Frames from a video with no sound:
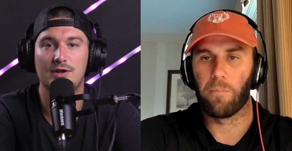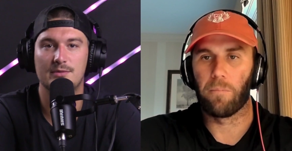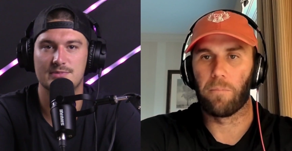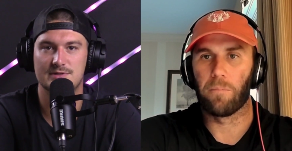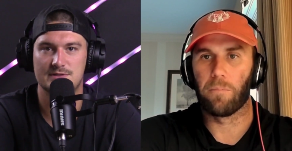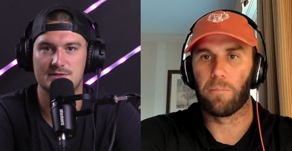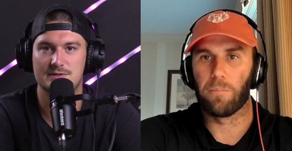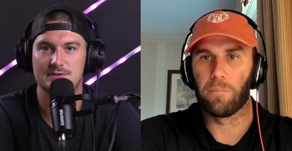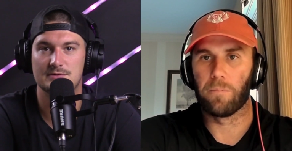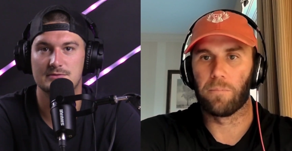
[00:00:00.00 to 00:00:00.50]

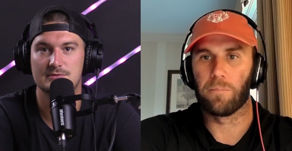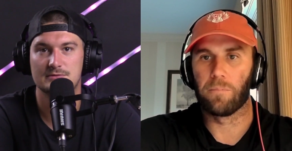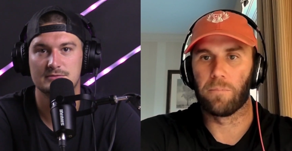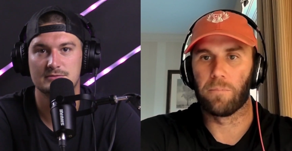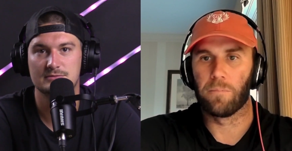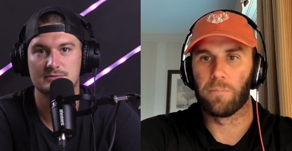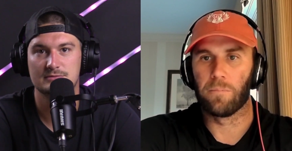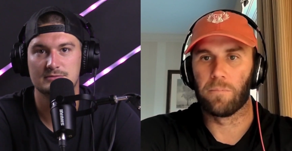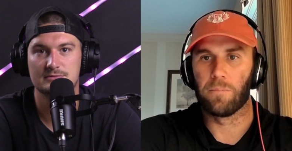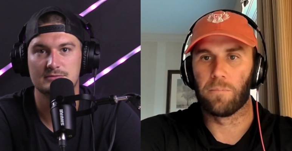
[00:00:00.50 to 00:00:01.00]
Speaker 1: two.
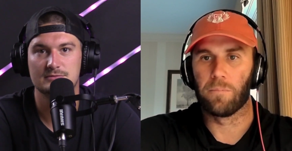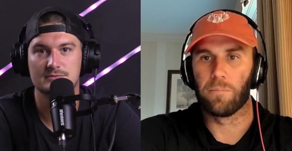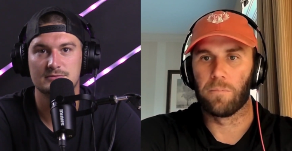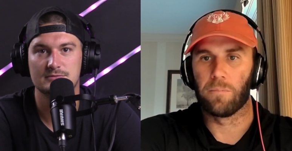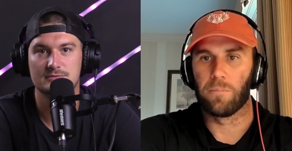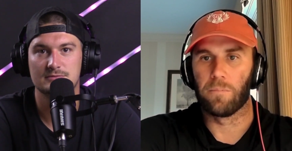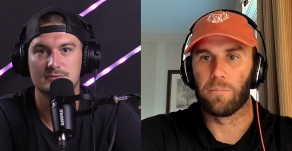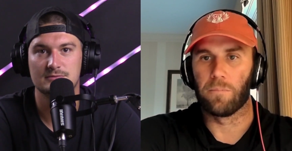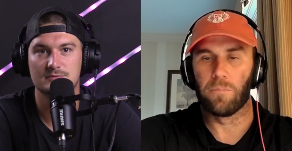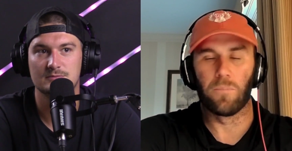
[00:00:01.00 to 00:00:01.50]

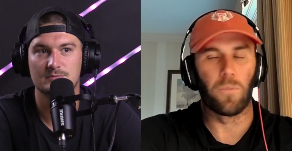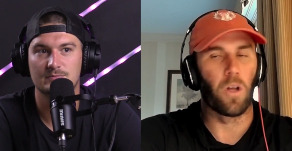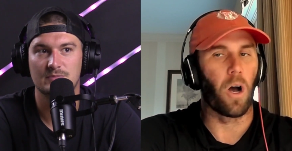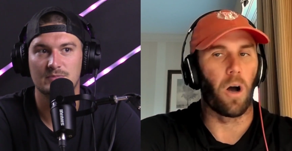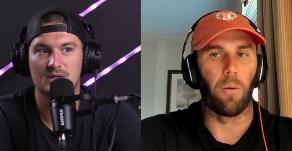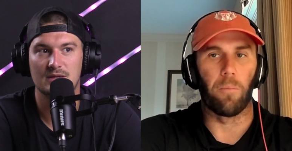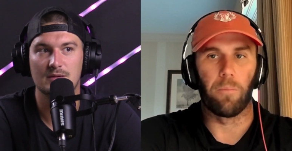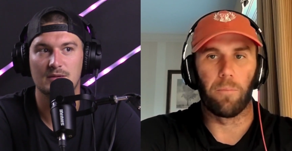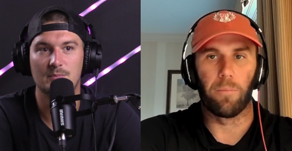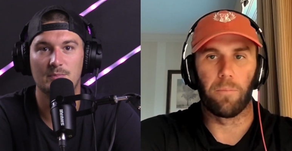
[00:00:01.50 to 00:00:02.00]

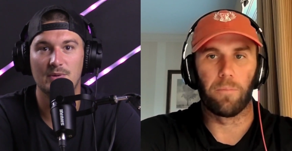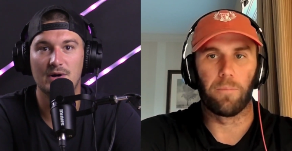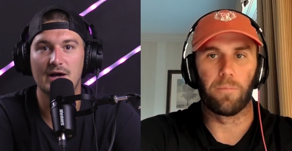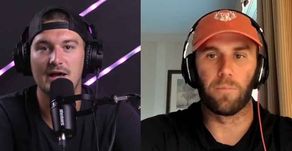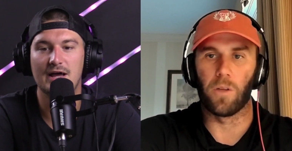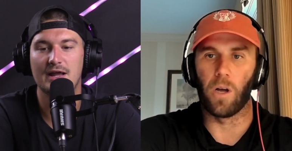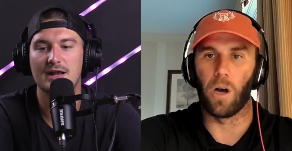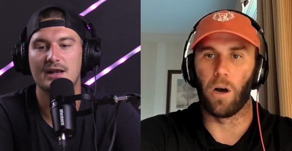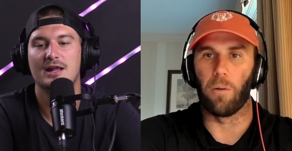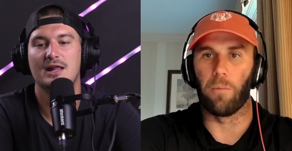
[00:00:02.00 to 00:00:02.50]
No.
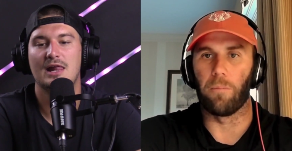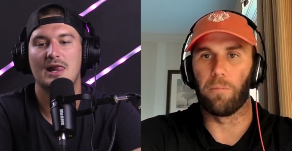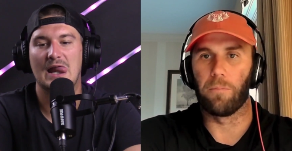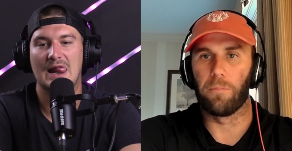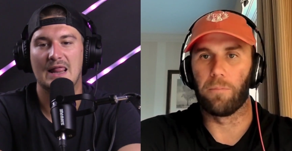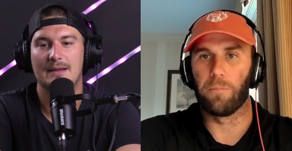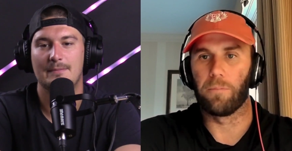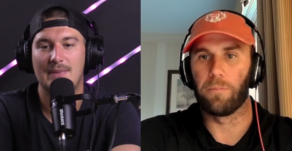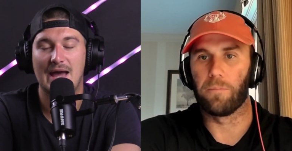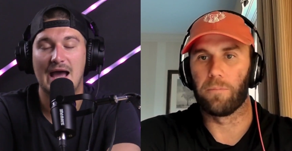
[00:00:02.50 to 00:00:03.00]
But no.
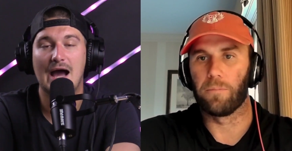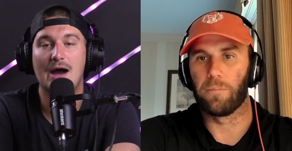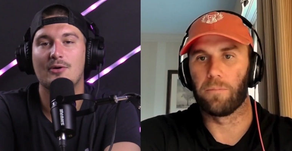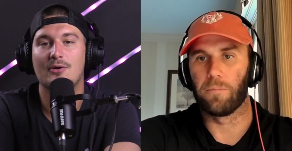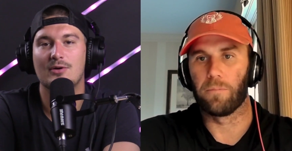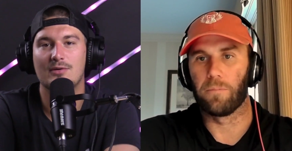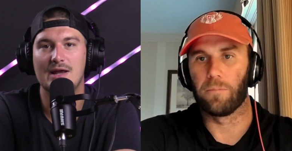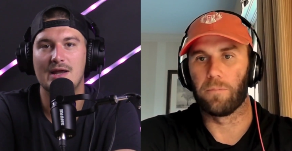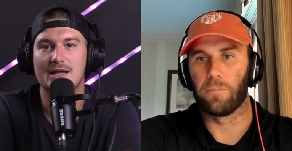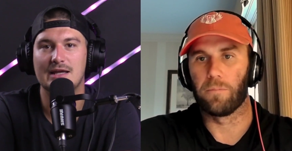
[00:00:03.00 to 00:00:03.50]
power
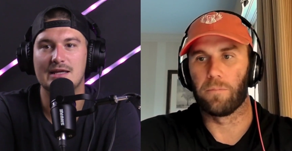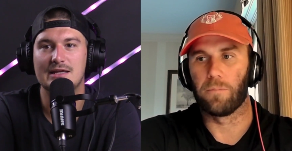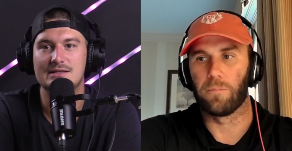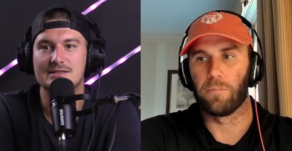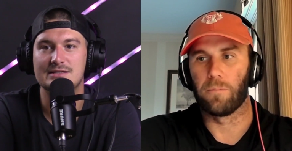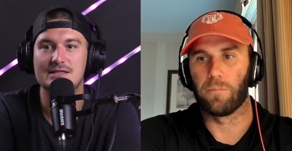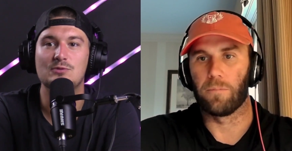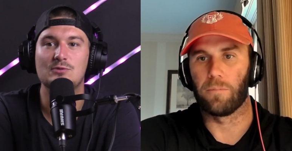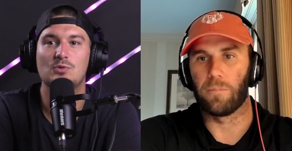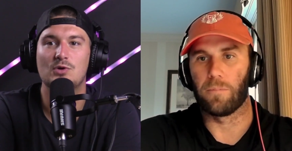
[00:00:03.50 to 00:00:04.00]
rankings,
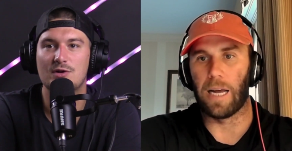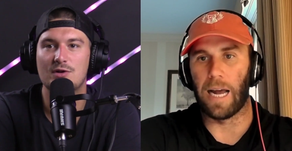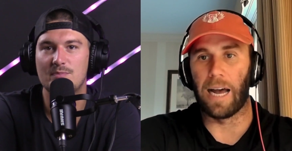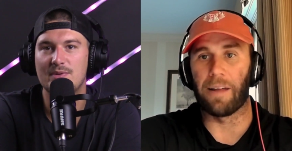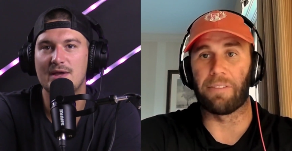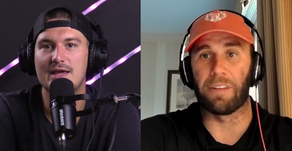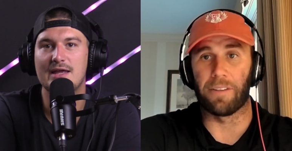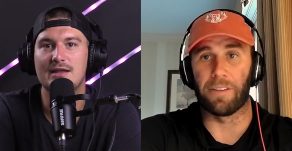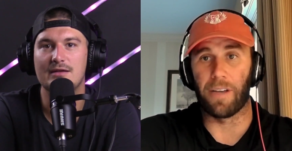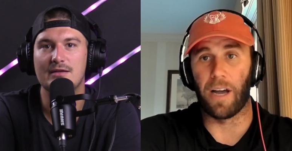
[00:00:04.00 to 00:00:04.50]
he would have been
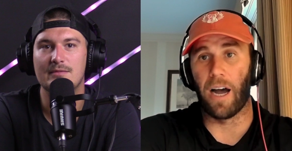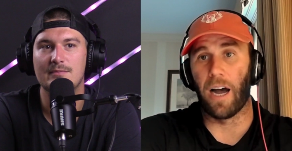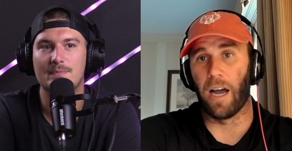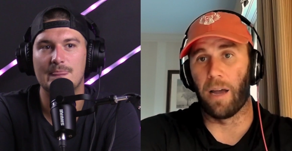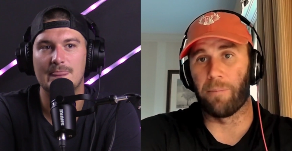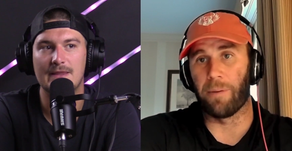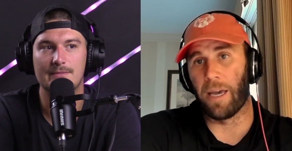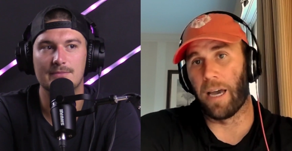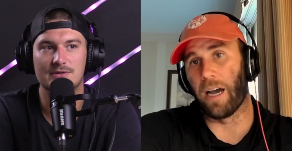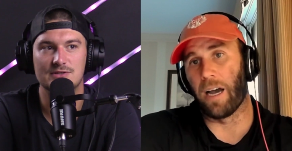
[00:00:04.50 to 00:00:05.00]
at the
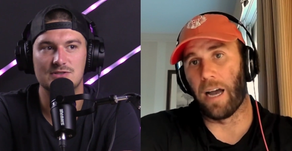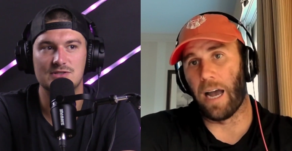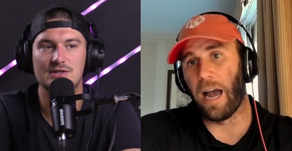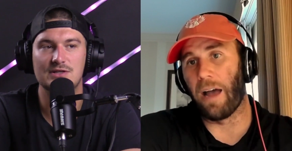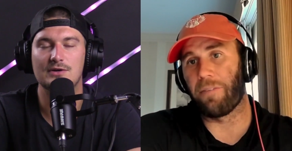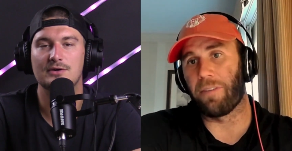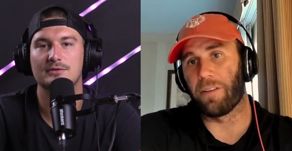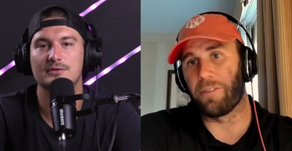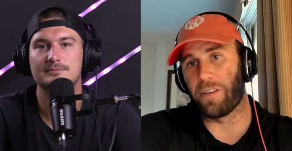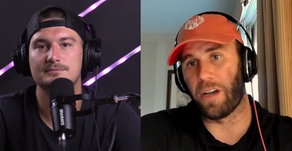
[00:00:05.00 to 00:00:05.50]
time. Yeah, two.
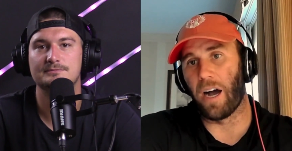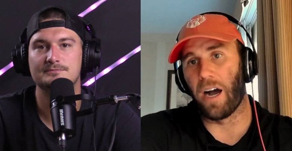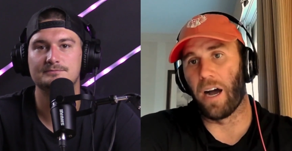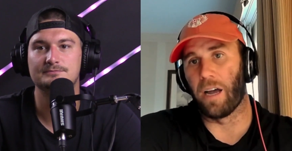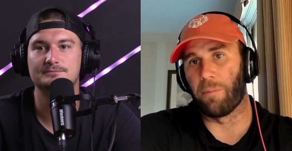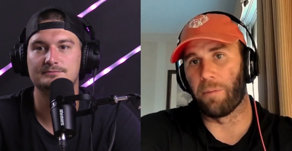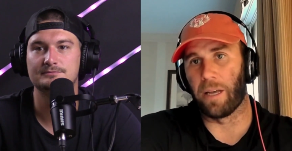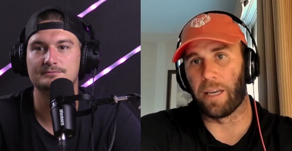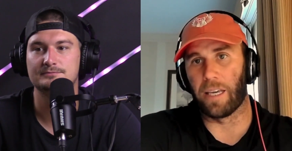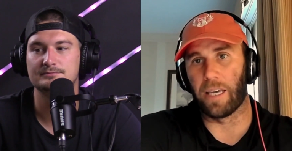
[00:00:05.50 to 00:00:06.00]
at the
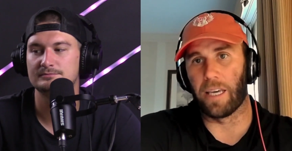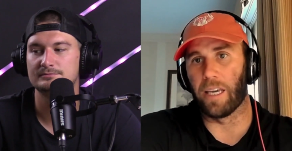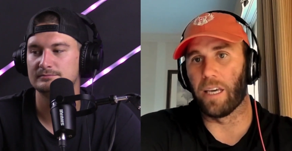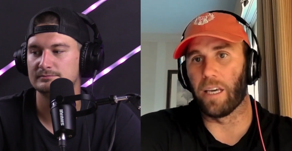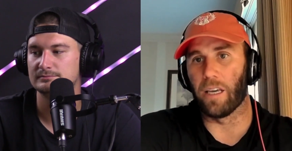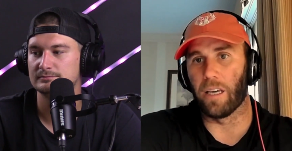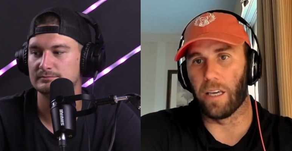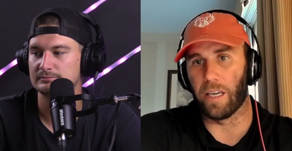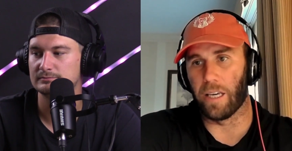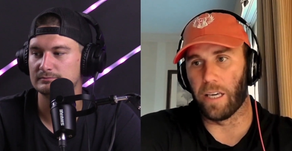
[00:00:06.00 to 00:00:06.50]
time,
Speaker 2: like
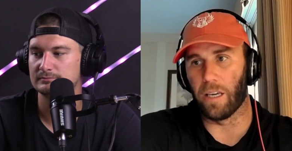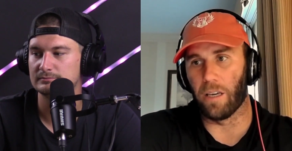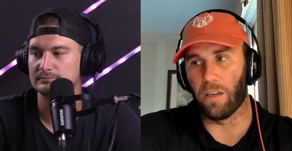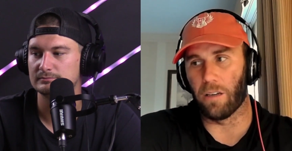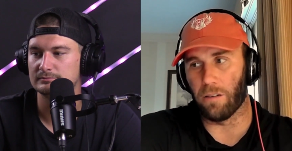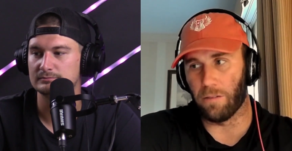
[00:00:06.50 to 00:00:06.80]
he he,